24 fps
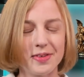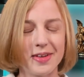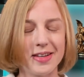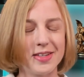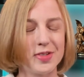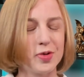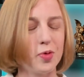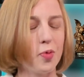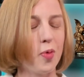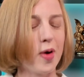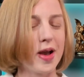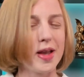
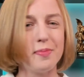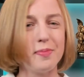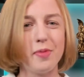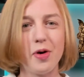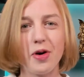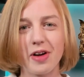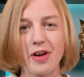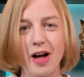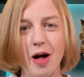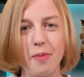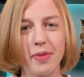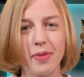it's way
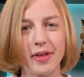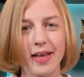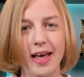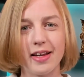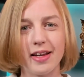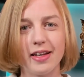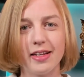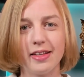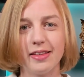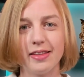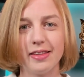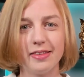more
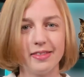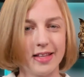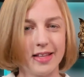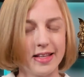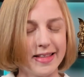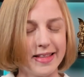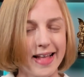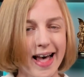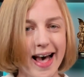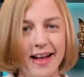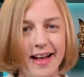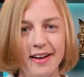complicated
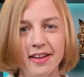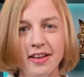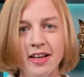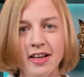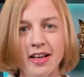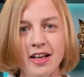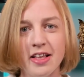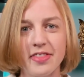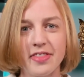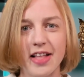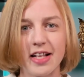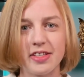than that.
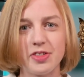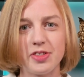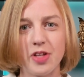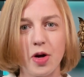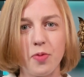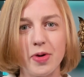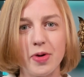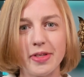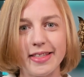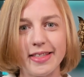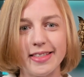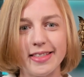That's not
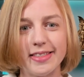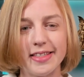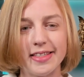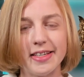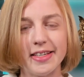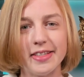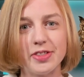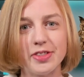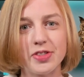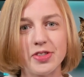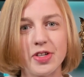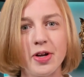what this
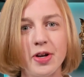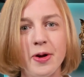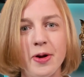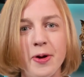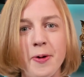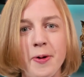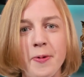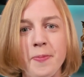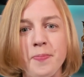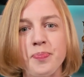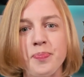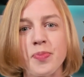is.
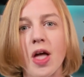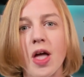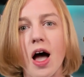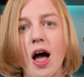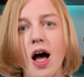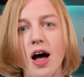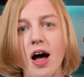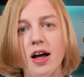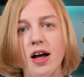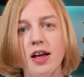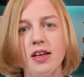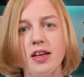
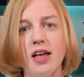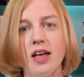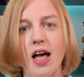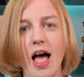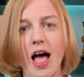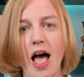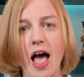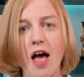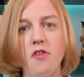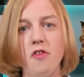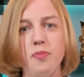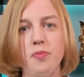I
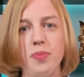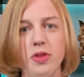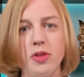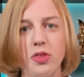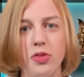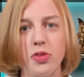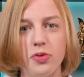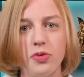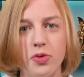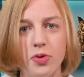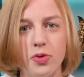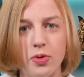have been
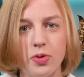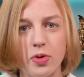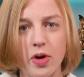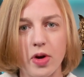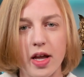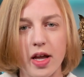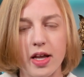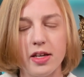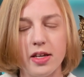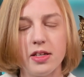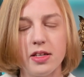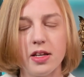through
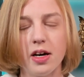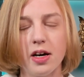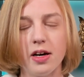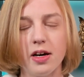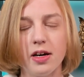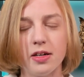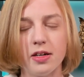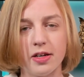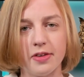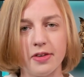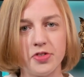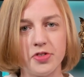a
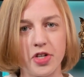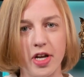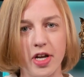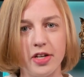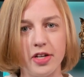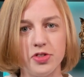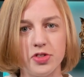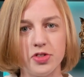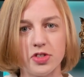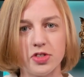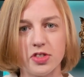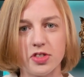ton of
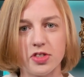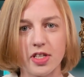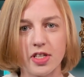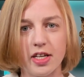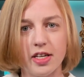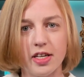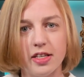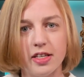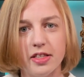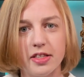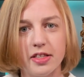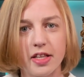changes
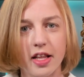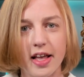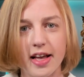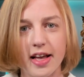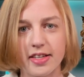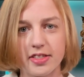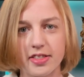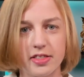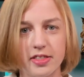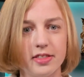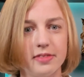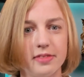in the
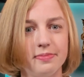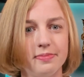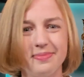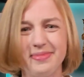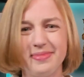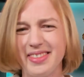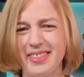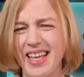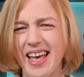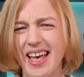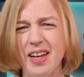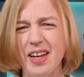last
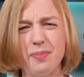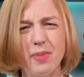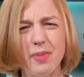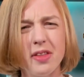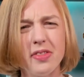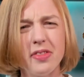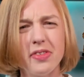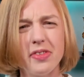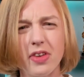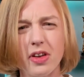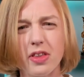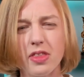10
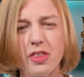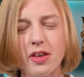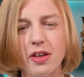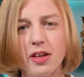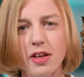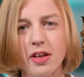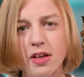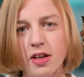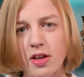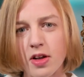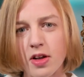months, I think.